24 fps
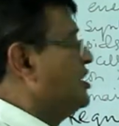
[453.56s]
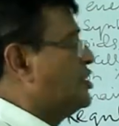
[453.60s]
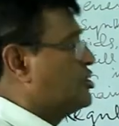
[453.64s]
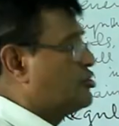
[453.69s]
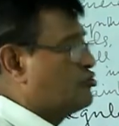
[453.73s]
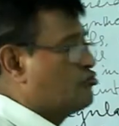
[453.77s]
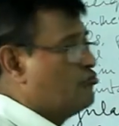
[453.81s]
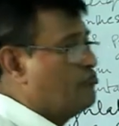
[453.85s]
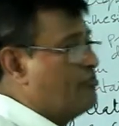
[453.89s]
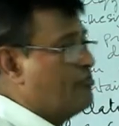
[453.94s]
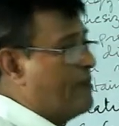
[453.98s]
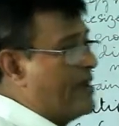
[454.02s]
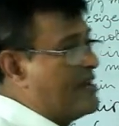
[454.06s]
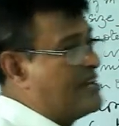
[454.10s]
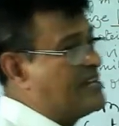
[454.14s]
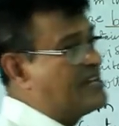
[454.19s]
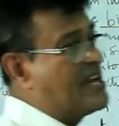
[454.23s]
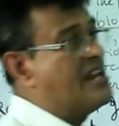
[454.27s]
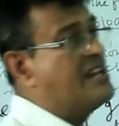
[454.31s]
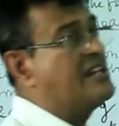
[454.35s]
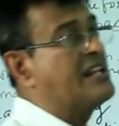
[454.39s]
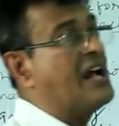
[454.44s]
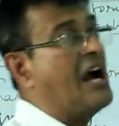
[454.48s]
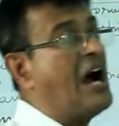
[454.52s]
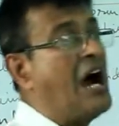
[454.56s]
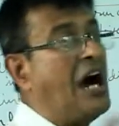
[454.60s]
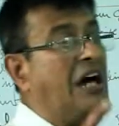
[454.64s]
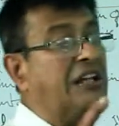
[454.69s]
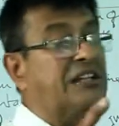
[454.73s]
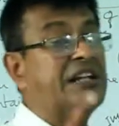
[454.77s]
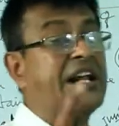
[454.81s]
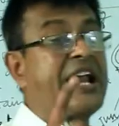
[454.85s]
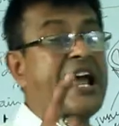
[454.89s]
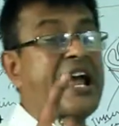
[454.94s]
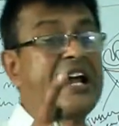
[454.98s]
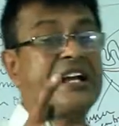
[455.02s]
to maintain the
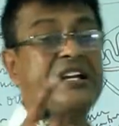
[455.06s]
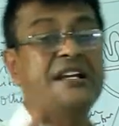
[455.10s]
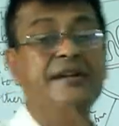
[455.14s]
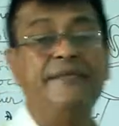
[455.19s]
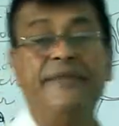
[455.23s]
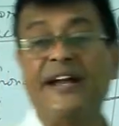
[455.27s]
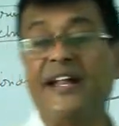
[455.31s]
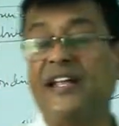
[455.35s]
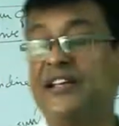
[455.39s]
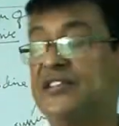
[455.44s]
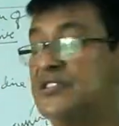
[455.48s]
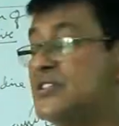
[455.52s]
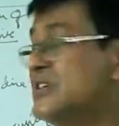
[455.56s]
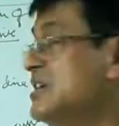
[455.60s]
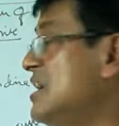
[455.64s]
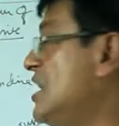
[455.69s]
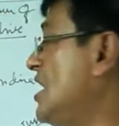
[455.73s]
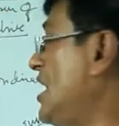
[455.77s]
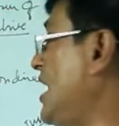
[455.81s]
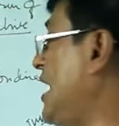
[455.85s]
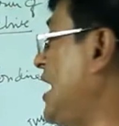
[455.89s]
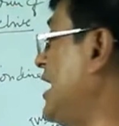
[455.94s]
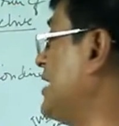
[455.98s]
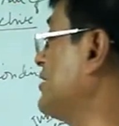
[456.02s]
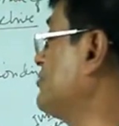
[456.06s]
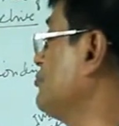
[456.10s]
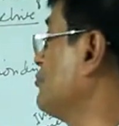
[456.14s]
other activities and to